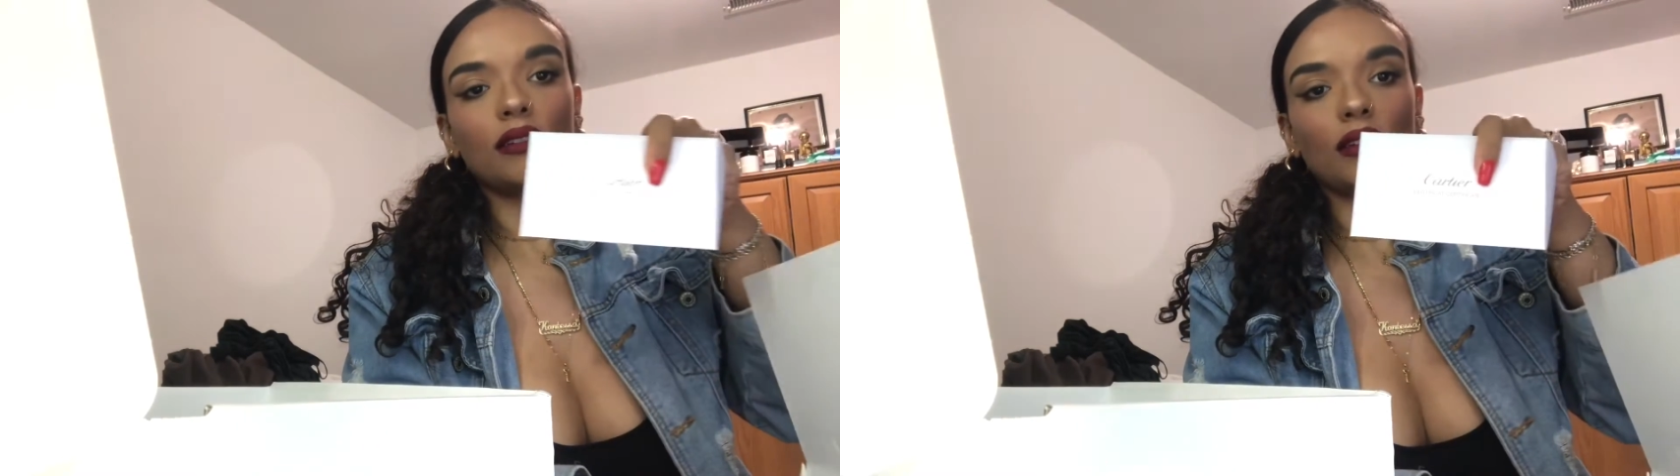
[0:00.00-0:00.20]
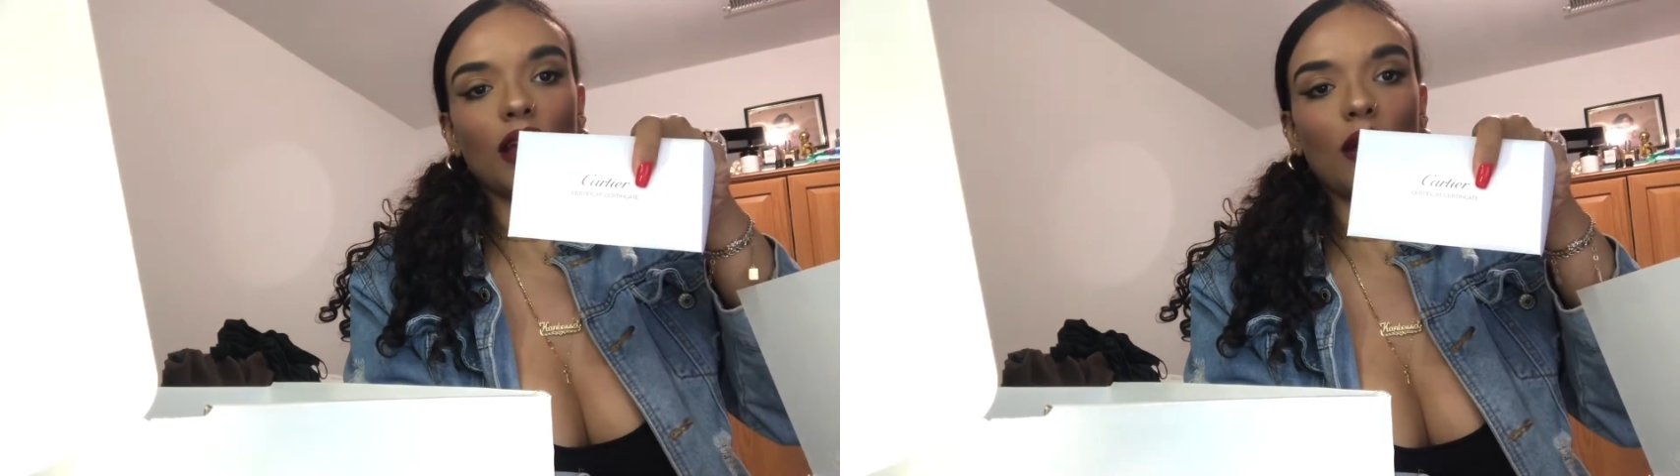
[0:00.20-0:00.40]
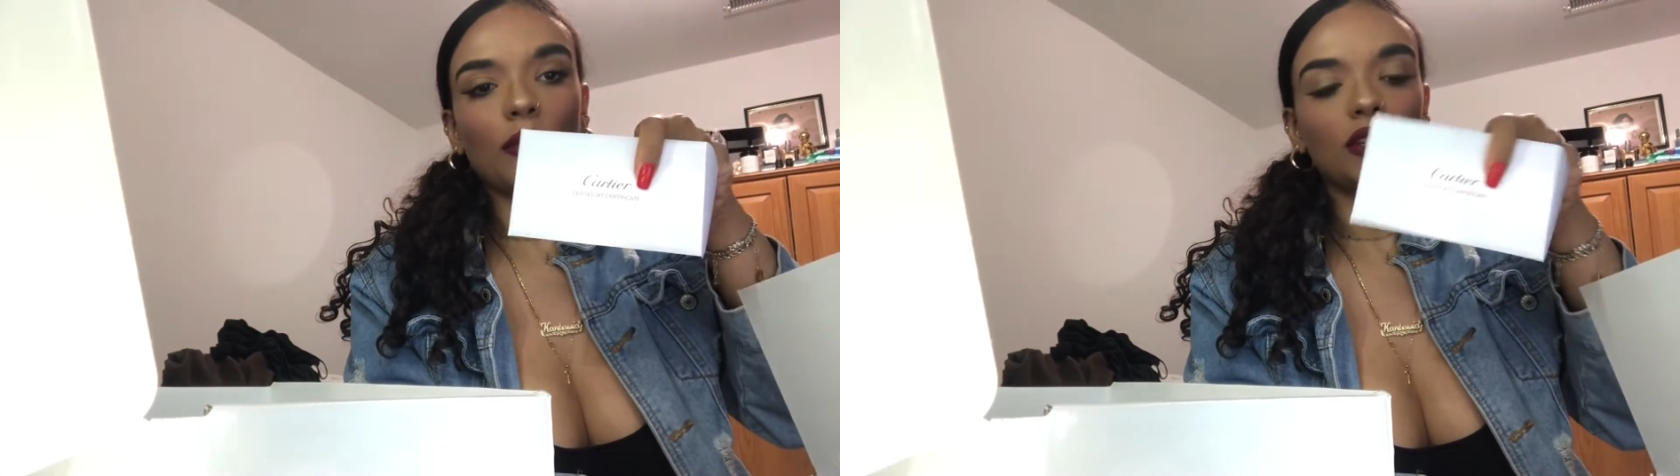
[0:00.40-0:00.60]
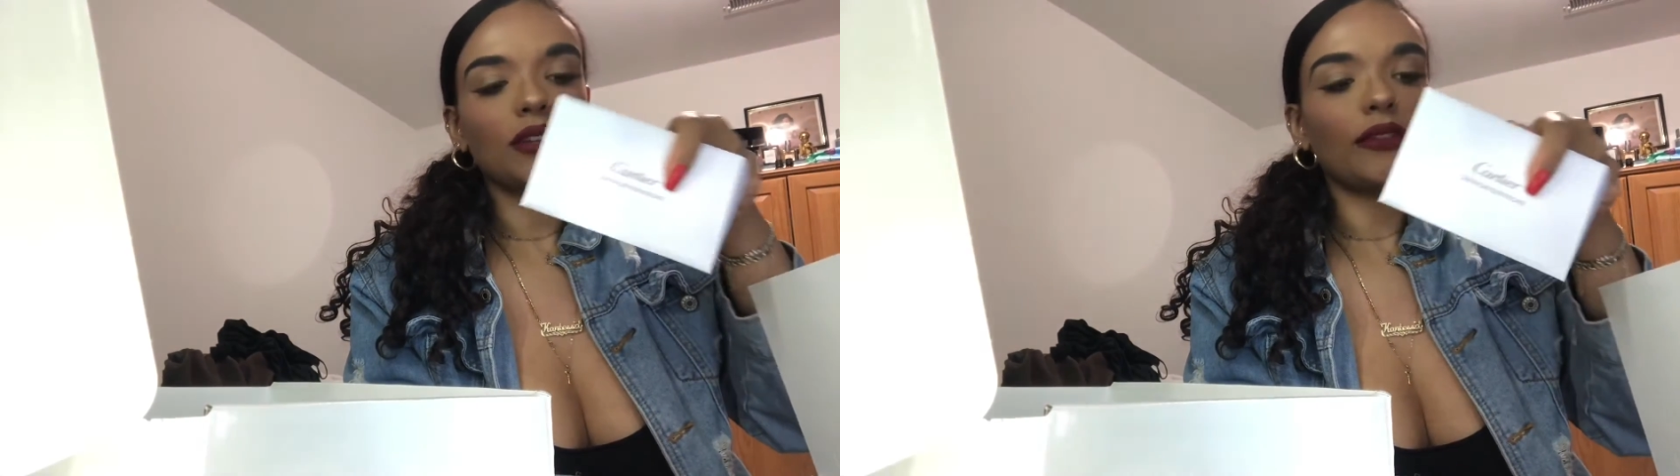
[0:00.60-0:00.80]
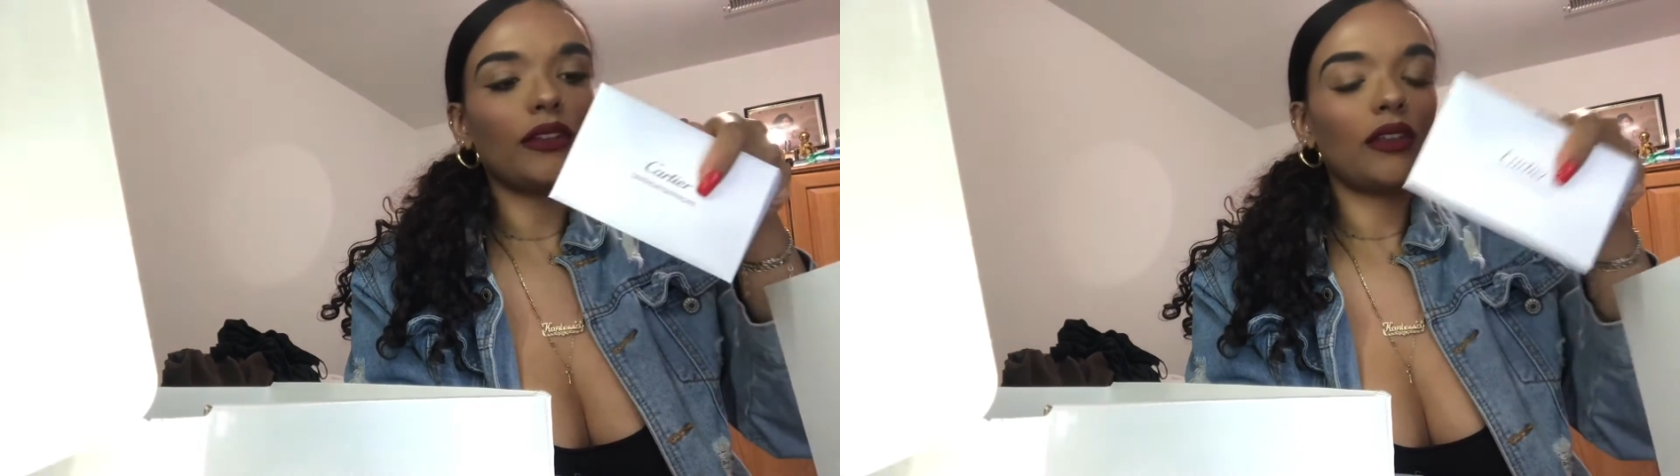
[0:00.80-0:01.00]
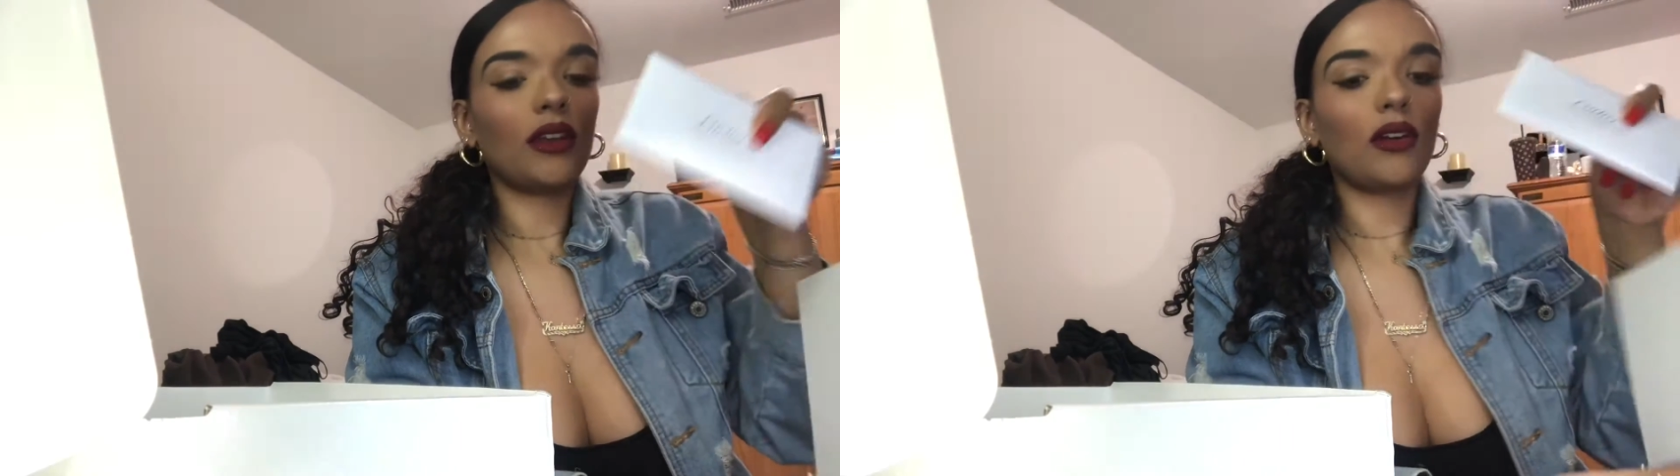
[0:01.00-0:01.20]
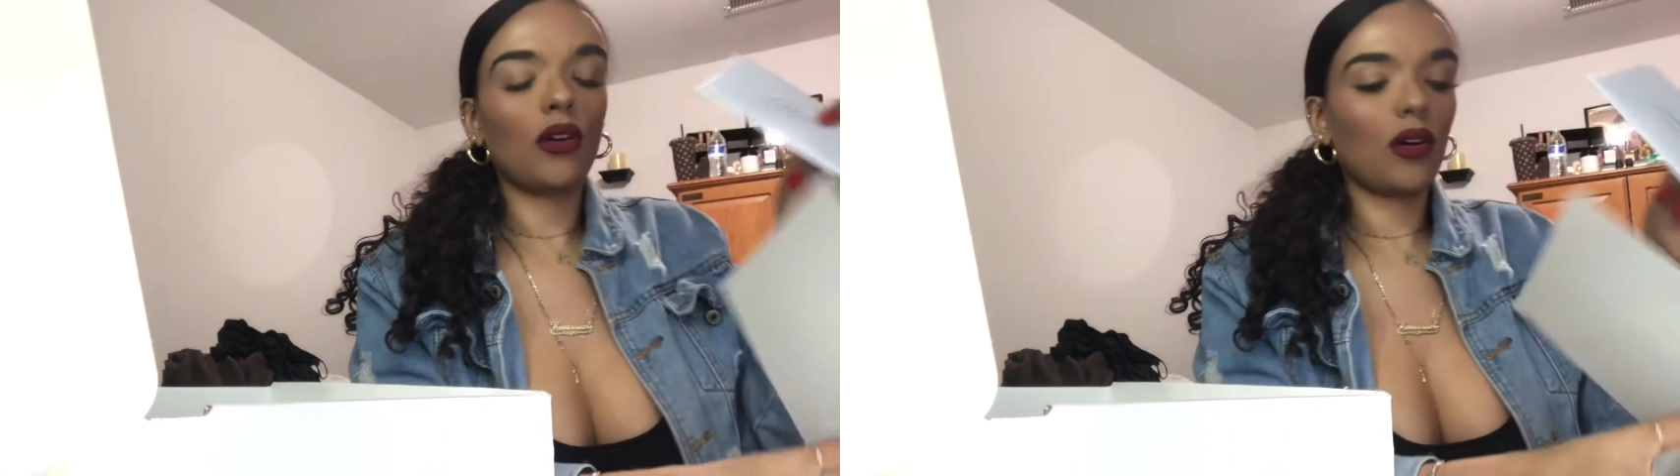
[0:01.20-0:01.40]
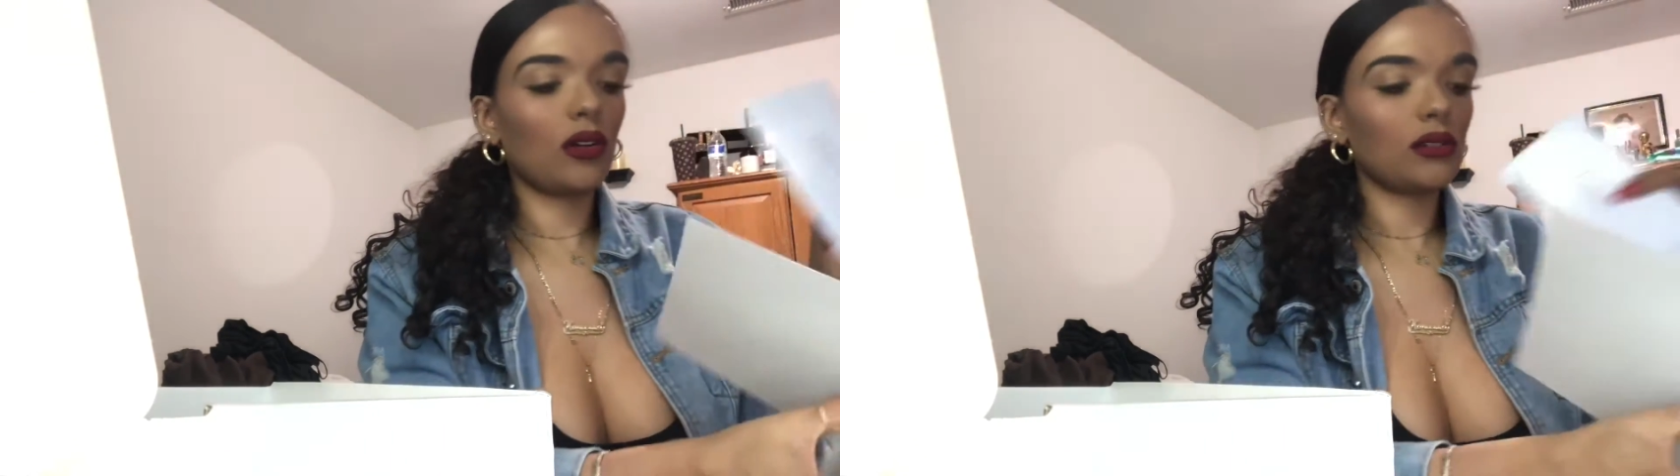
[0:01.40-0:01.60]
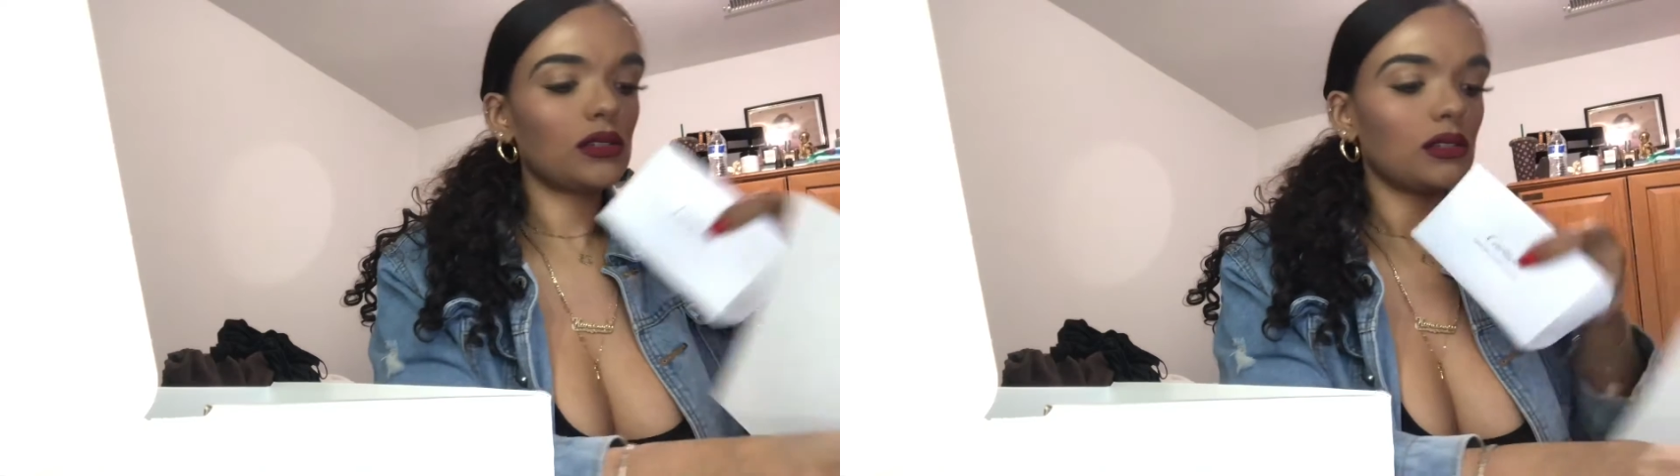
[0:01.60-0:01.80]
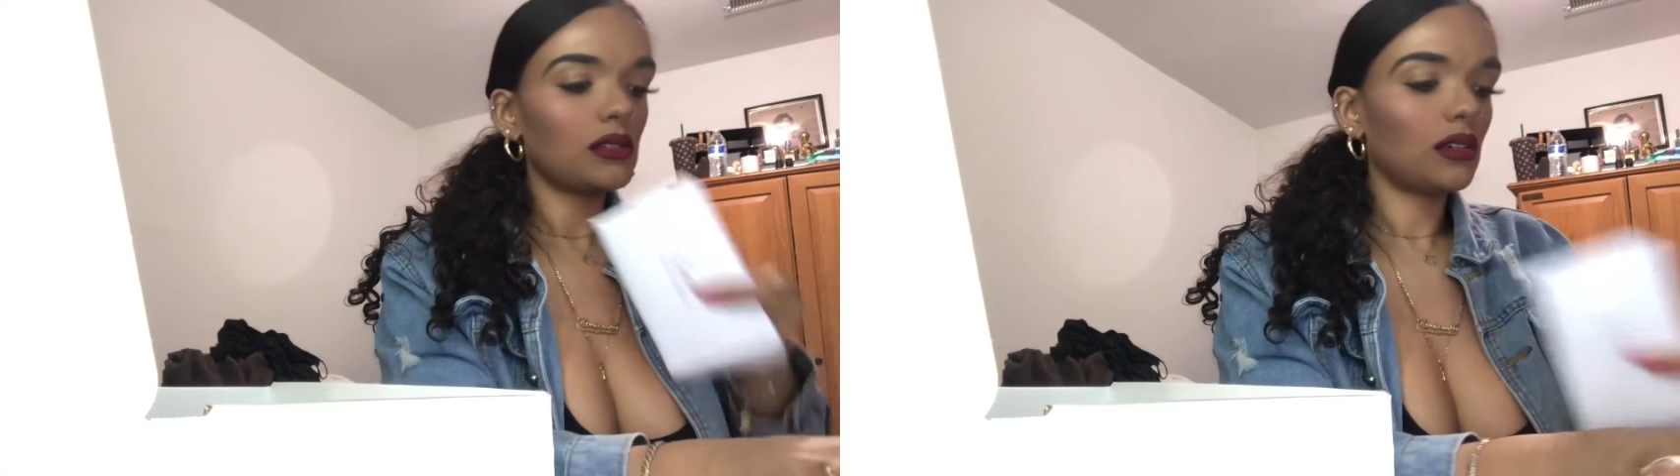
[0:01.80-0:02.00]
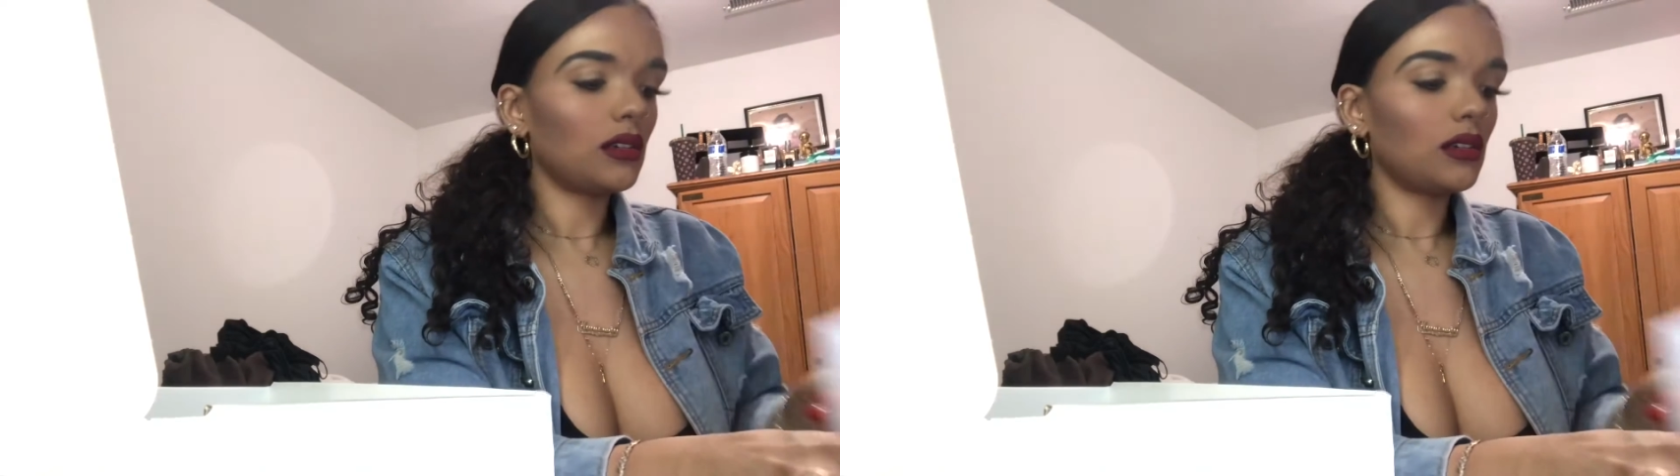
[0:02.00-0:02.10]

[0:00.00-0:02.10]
how much everything cost.